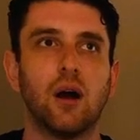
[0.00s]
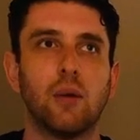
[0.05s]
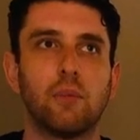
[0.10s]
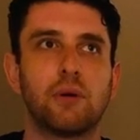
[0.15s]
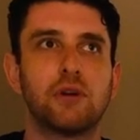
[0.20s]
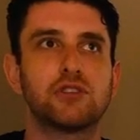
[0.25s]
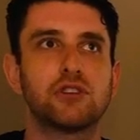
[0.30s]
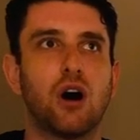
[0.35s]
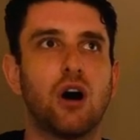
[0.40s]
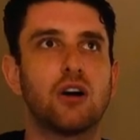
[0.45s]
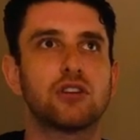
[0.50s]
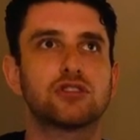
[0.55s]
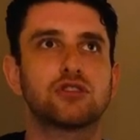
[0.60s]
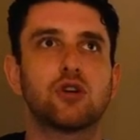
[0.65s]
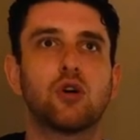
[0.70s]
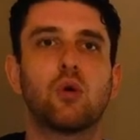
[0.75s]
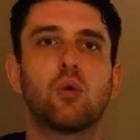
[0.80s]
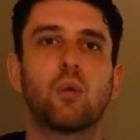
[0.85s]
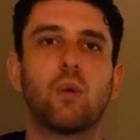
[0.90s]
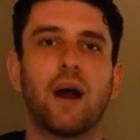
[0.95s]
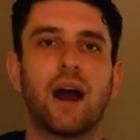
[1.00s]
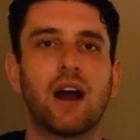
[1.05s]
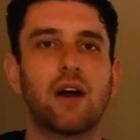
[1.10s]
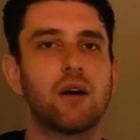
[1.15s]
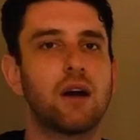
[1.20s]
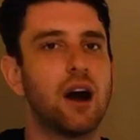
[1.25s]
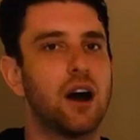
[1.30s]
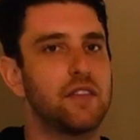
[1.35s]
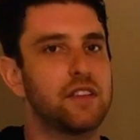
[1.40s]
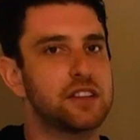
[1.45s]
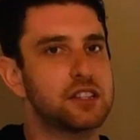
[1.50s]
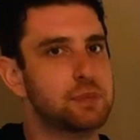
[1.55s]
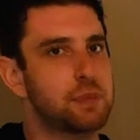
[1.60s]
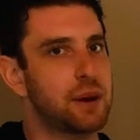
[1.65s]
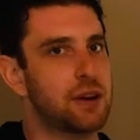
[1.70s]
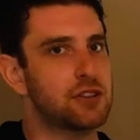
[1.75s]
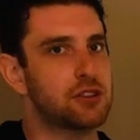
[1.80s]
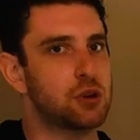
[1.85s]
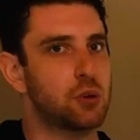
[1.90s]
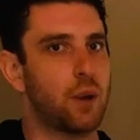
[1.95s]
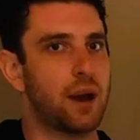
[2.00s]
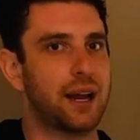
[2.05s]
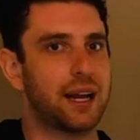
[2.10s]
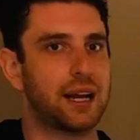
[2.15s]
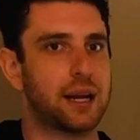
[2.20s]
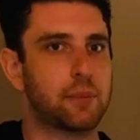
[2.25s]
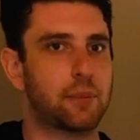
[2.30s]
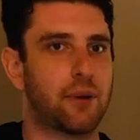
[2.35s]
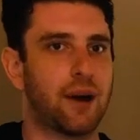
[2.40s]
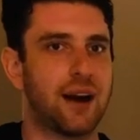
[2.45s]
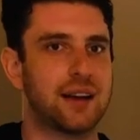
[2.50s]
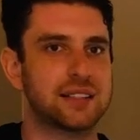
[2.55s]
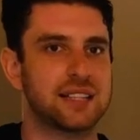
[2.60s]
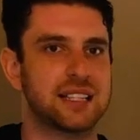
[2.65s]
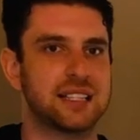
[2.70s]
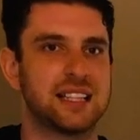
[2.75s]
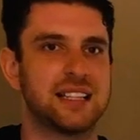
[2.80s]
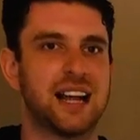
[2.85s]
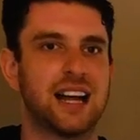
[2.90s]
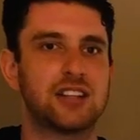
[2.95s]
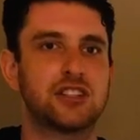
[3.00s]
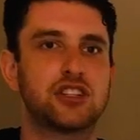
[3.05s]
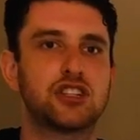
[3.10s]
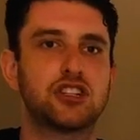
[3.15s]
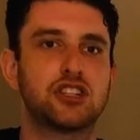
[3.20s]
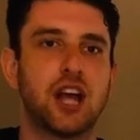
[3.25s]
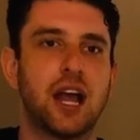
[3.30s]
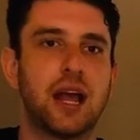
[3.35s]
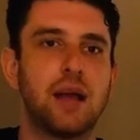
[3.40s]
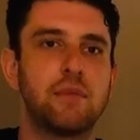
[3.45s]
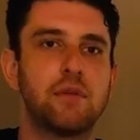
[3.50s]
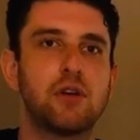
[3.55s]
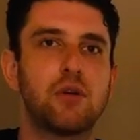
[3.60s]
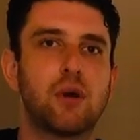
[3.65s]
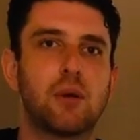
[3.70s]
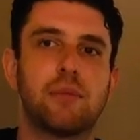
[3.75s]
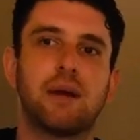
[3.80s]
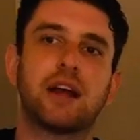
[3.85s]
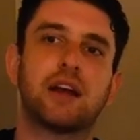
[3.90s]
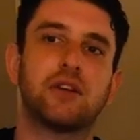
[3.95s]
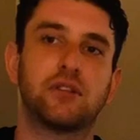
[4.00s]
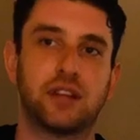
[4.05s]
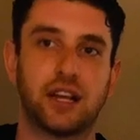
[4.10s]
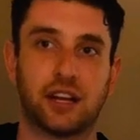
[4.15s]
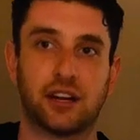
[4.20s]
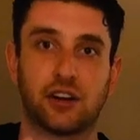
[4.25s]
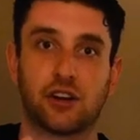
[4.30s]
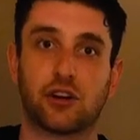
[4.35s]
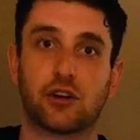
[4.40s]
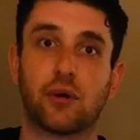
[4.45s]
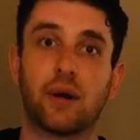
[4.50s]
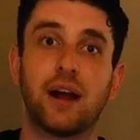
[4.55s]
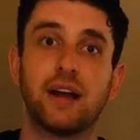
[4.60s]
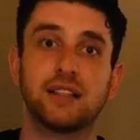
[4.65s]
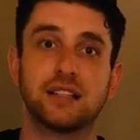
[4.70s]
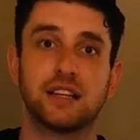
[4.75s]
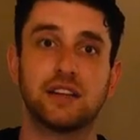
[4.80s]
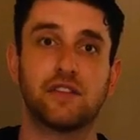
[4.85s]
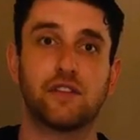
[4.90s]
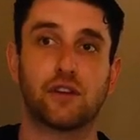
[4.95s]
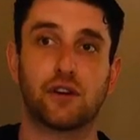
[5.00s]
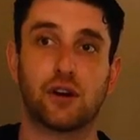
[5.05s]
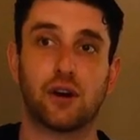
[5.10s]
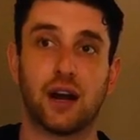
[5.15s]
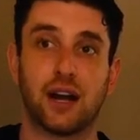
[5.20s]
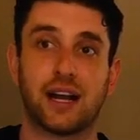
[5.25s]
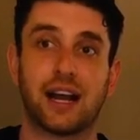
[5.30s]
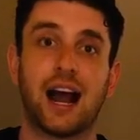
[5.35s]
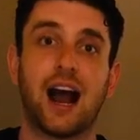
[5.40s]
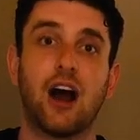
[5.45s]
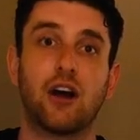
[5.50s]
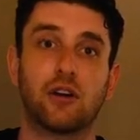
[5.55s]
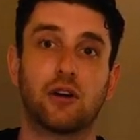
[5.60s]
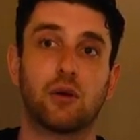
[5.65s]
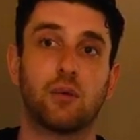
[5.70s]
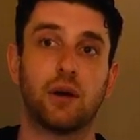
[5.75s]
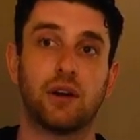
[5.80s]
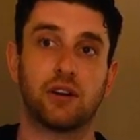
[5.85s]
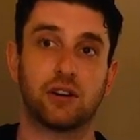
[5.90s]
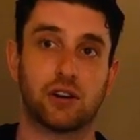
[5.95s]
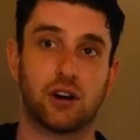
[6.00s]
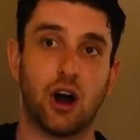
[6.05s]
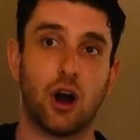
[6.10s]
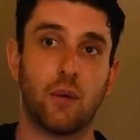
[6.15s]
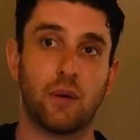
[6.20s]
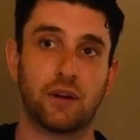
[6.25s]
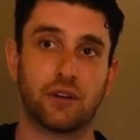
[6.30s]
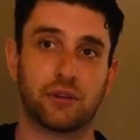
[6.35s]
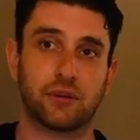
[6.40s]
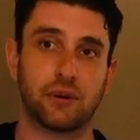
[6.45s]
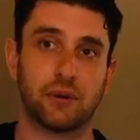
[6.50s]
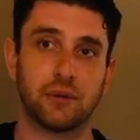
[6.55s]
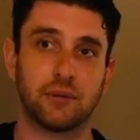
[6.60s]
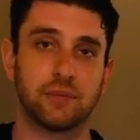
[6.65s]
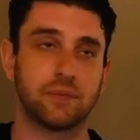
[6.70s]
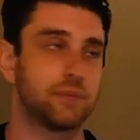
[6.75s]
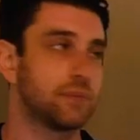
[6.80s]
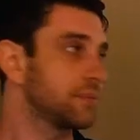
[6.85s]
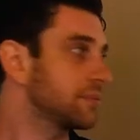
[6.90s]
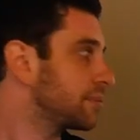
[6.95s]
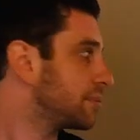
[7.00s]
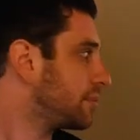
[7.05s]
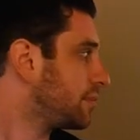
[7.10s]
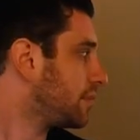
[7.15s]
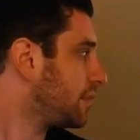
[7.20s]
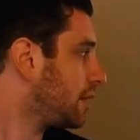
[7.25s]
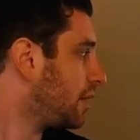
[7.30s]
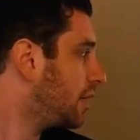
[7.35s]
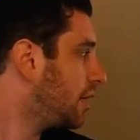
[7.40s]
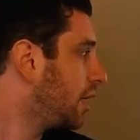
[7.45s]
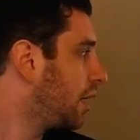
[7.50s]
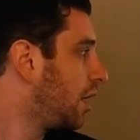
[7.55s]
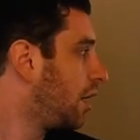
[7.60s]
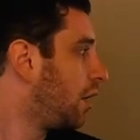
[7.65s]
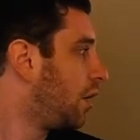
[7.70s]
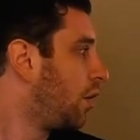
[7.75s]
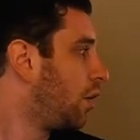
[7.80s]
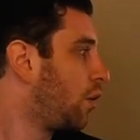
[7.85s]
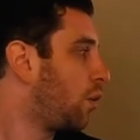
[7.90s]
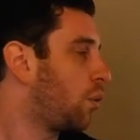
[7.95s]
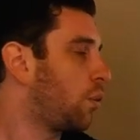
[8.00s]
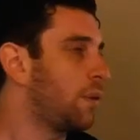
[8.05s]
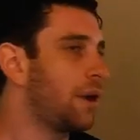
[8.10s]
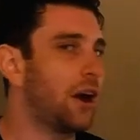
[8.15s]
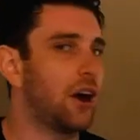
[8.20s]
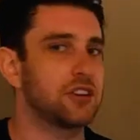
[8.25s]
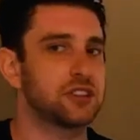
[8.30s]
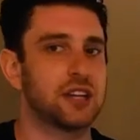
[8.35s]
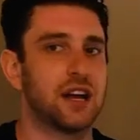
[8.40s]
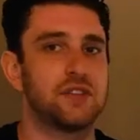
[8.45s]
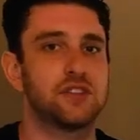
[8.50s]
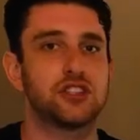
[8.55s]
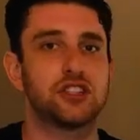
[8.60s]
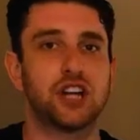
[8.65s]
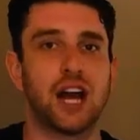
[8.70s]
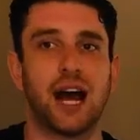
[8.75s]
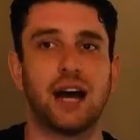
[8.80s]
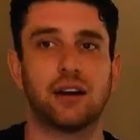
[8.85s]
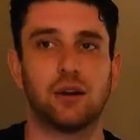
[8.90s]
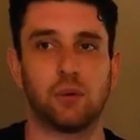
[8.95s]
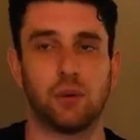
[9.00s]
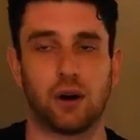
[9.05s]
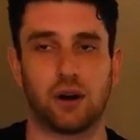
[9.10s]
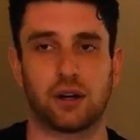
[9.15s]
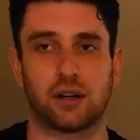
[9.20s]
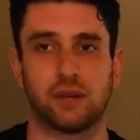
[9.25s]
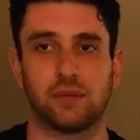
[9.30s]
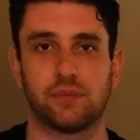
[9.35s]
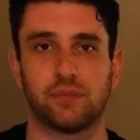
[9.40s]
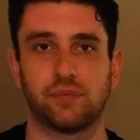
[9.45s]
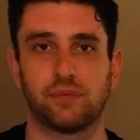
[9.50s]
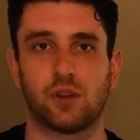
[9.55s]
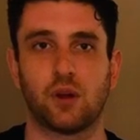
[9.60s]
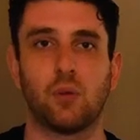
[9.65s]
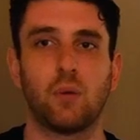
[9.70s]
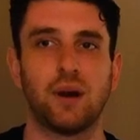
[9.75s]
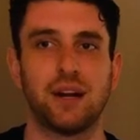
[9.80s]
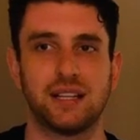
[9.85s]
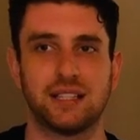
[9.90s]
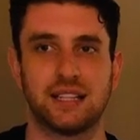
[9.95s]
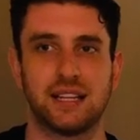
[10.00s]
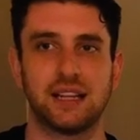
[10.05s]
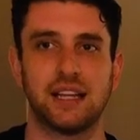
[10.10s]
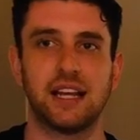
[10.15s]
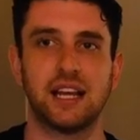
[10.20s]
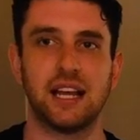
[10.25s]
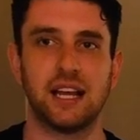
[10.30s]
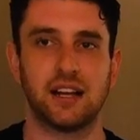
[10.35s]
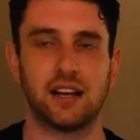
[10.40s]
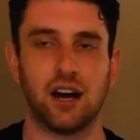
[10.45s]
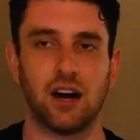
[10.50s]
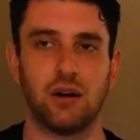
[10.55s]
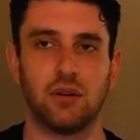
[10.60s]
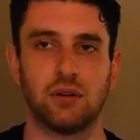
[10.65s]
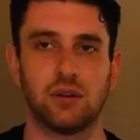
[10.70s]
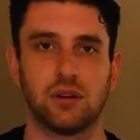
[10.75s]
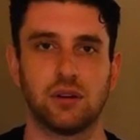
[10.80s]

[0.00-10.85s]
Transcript: but who's also aware of the spiritual awakening process and not shame you or make you think you're crazy for encountering what you're going through. We also have shadow work, witnessing the ego.